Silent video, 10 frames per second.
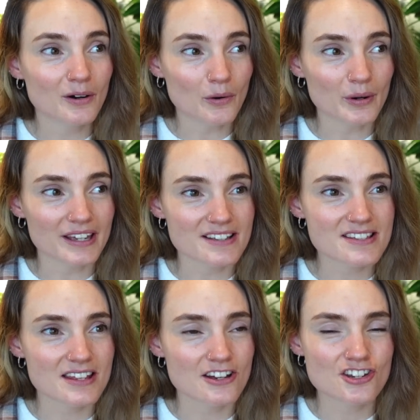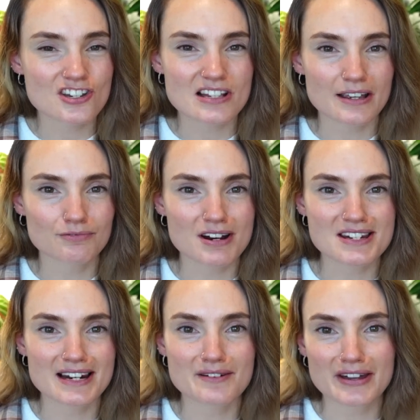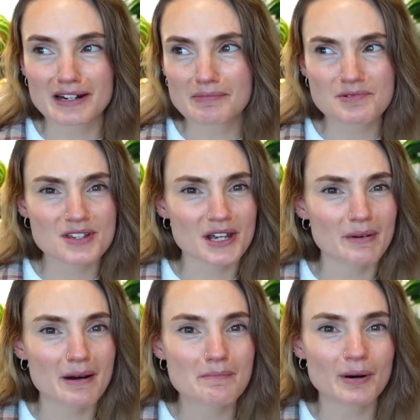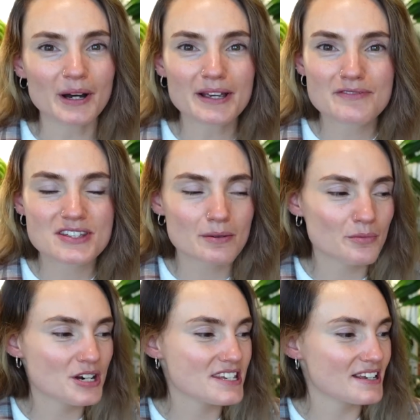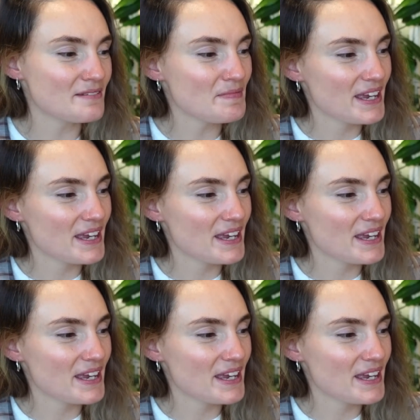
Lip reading: Hoyas that are just like readily available to go out and buy for some reason.